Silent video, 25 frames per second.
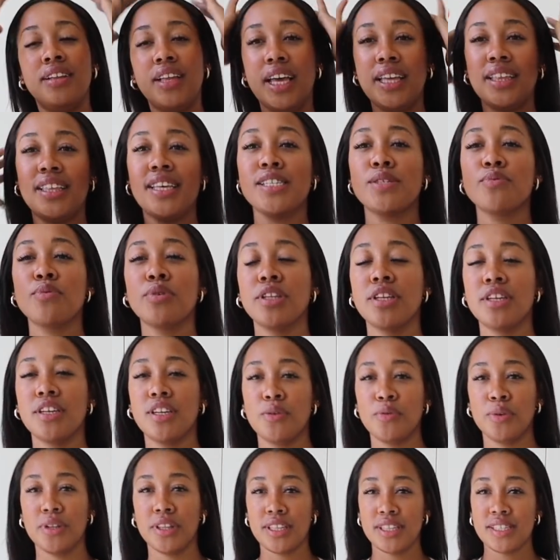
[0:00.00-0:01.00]
Like this would look
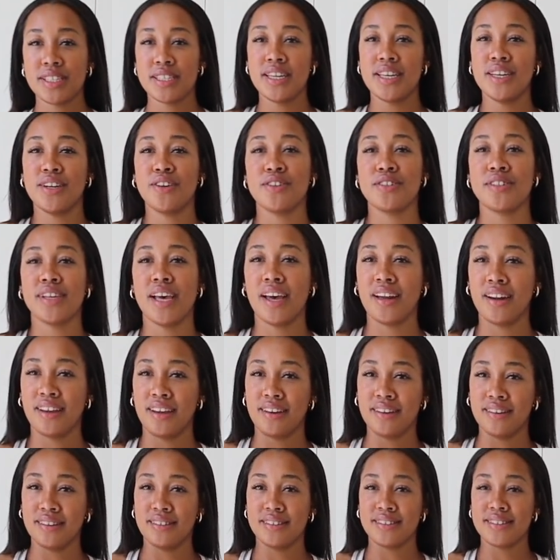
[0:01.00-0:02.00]
good with sneakers and
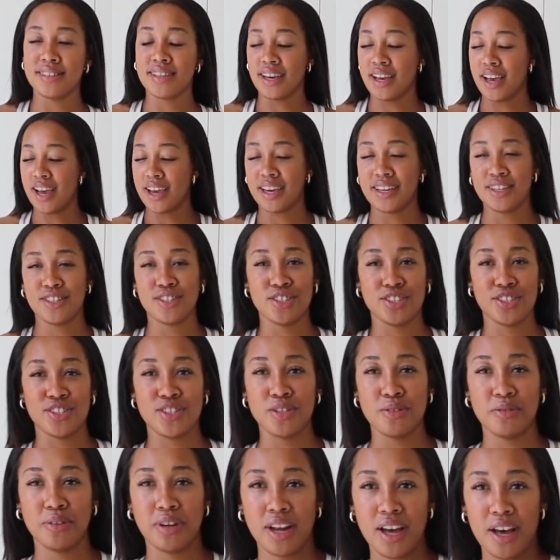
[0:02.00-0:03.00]
heels. Like I could just do it